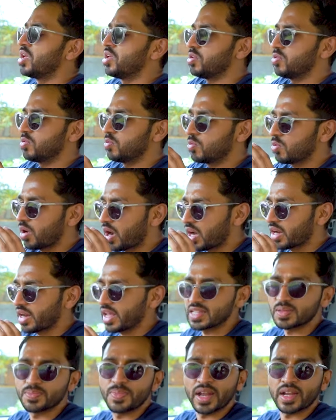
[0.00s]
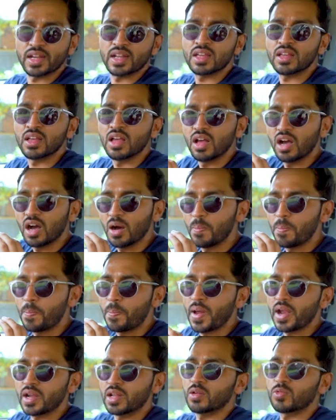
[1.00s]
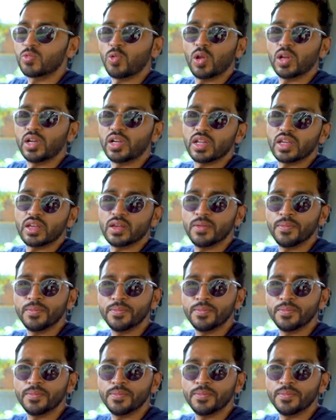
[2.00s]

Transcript: you are expecting a better quality.